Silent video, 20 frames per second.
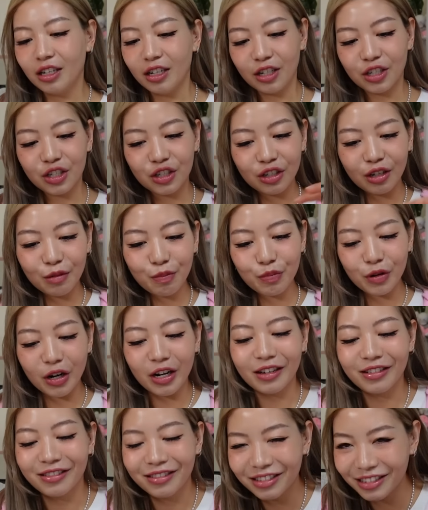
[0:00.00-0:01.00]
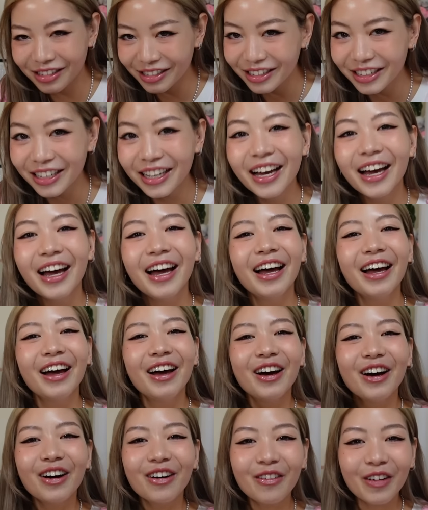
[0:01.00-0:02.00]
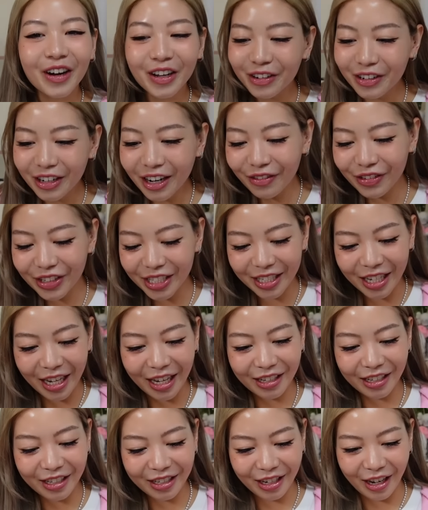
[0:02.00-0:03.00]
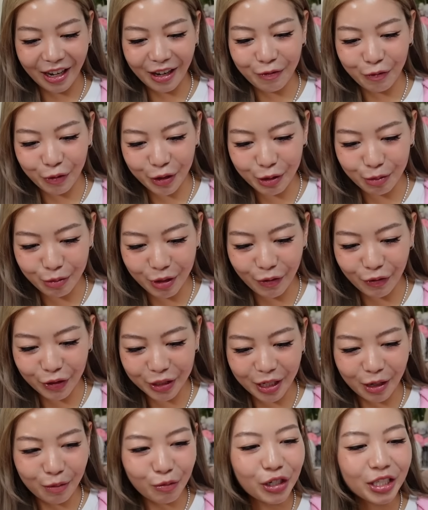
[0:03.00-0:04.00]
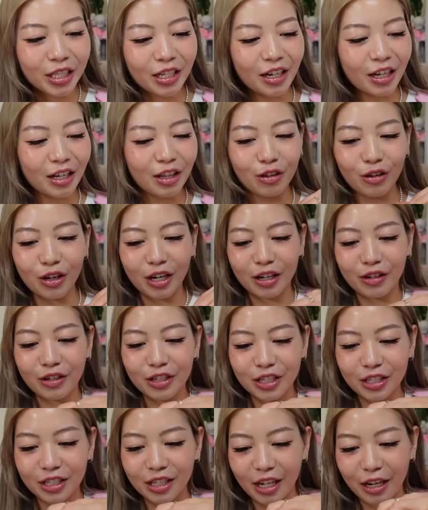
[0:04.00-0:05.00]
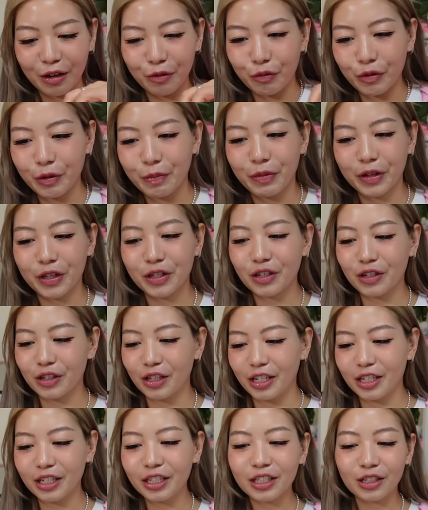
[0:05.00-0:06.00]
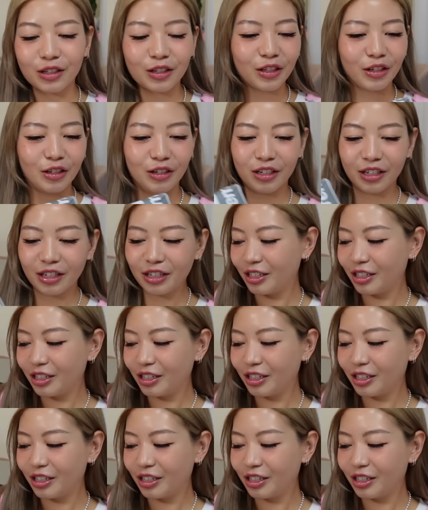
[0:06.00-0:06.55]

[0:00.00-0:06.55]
I should have brought... Why don't I have a Stanley knife with me? For some reason, I thought I could just like rip into this. Hold on.